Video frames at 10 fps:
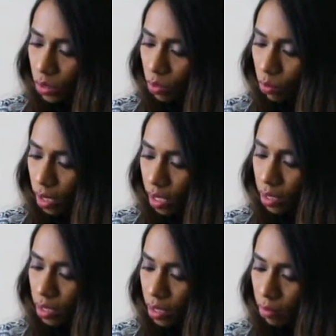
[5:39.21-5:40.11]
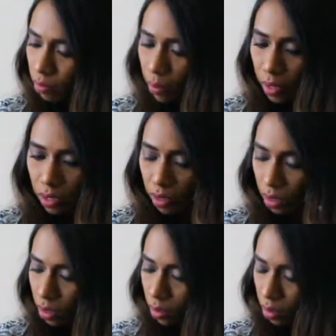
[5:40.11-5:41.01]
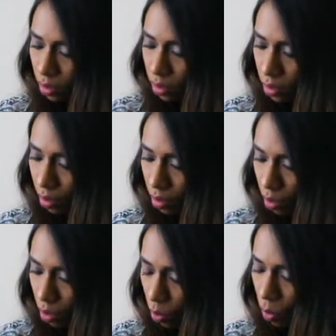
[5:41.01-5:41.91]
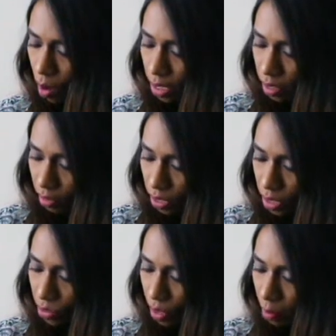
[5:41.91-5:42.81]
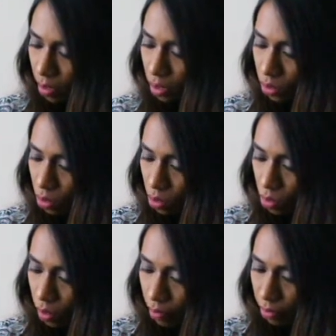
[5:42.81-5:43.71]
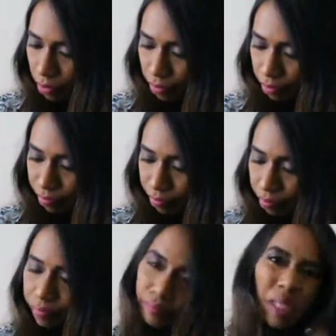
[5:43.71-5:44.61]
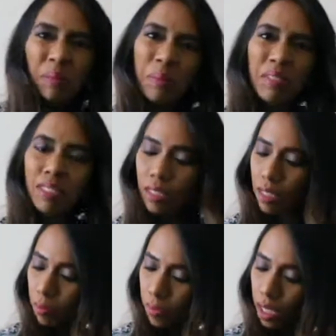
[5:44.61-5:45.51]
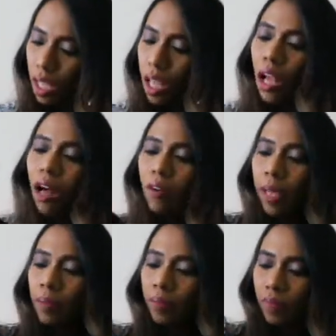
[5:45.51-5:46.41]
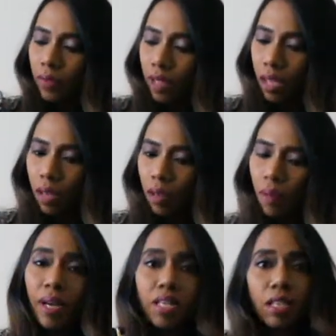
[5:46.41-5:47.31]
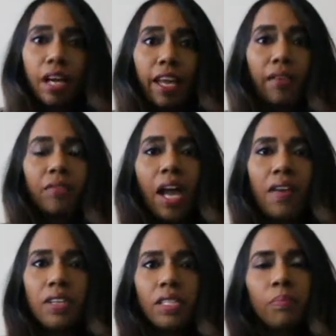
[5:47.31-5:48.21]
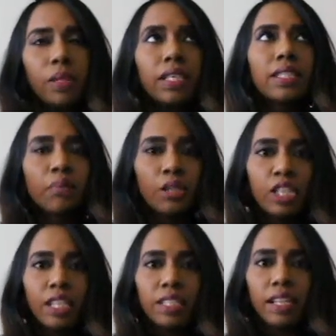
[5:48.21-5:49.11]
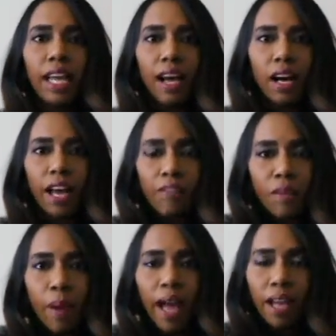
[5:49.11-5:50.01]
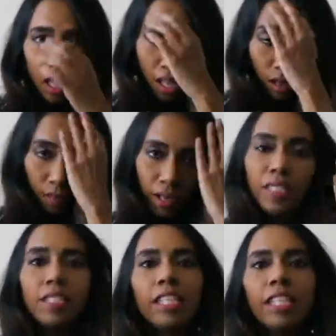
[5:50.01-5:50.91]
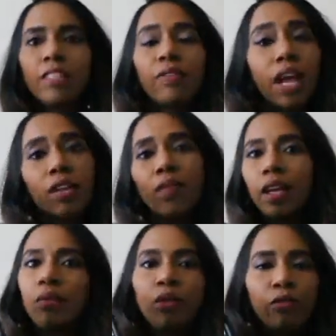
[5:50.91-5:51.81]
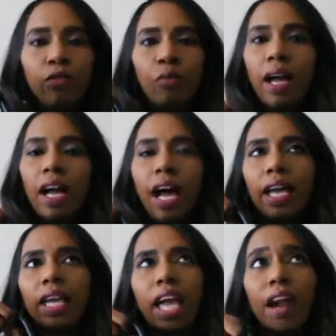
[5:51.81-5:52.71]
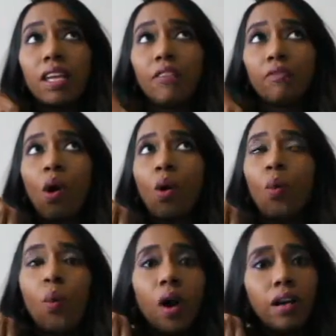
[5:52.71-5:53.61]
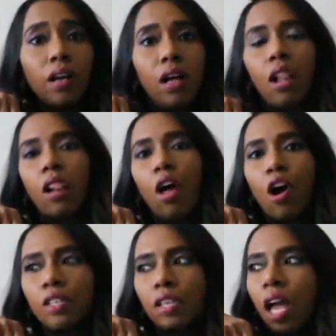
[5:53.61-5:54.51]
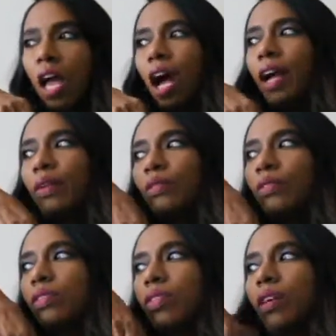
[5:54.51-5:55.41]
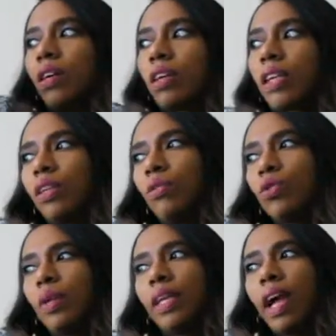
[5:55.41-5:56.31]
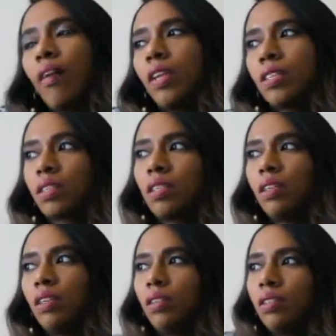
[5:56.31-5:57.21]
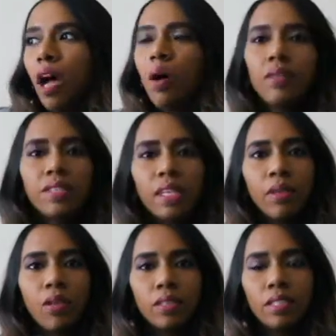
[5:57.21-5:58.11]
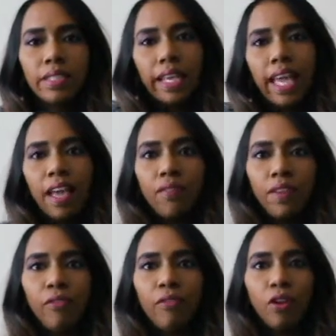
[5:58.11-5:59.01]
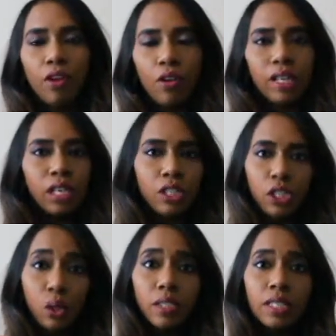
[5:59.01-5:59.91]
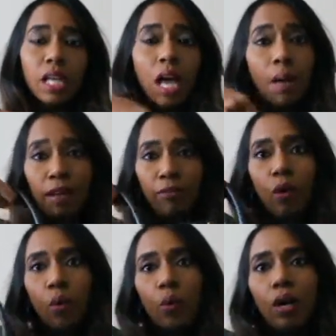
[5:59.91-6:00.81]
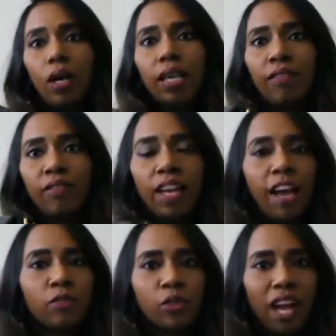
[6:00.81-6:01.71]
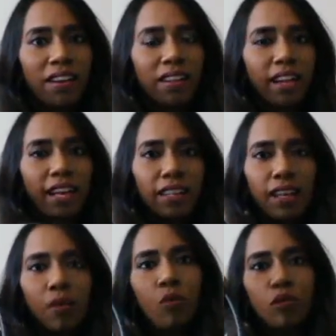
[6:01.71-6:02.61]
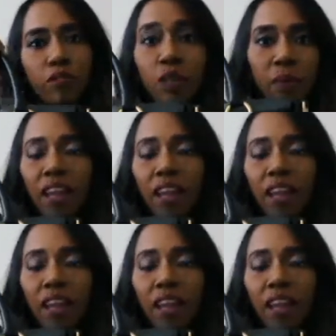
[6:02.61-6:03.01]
white. Maybe, you know what, if I just rub it, it goes off. Maybe it's just something. Okay, but I have carried it. It's a pretty little heavy bag, but still it's a very beautiful bag. I carry it for work a lot. I don't usually carry it outside because it's like heavy for your shoulders, but for work, if I have to carry it, like most of them, I